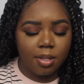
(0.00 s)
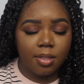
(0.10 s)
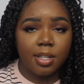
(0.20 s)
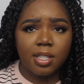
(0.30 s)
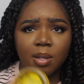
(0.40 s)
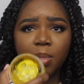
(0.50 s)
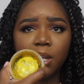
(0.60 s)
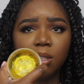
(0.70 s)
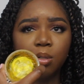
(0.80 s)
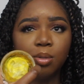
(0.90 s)
this can be
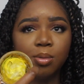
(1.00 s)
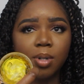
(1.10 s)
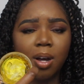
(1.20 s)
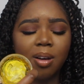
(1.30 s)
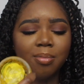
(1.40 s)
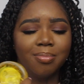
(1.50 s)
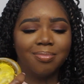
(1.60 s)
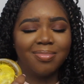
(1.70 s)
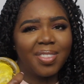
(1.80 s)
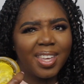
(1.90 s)
a little
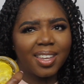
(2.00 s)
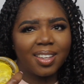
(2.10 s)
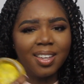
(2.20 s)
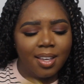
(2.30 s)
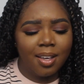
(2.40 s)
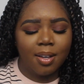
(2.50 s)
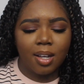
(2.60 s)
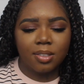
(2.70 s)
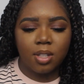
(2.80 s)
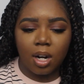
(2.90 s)
thick.
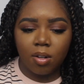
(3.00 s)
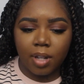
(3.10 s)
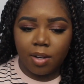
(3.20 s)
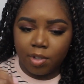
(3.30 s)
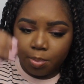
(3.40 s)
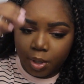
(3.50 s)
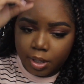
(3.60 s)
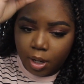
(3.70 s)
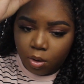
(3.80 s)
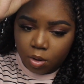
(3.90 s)
So I don't like really putting
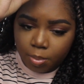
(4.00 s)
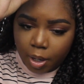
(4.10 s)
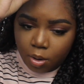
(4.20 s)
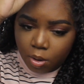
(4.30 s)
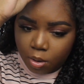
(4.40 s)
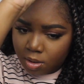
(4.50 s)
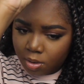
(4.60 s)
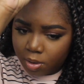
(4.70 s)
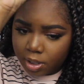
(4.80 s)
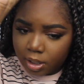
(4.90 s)
that on
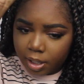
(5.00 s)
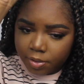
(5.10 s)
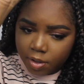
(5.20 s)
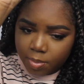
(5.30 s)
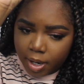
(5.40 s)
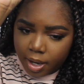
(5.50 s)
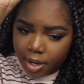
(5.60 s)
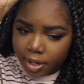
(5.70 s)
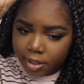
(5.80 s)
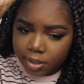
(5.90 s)
on the length of my
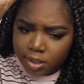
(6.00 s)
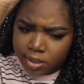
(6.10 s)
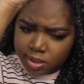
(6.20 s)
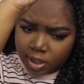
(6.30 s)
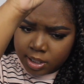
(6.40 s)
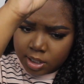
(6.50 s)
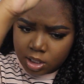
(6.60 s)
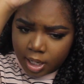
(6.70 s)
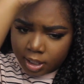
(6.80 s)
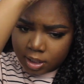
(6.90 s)
hair. So I
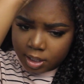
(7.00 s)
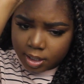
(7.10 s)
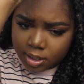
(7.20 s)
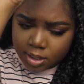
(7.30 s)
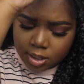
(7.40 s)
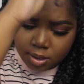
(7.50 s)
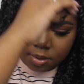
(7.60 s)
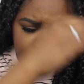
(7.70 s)
just take this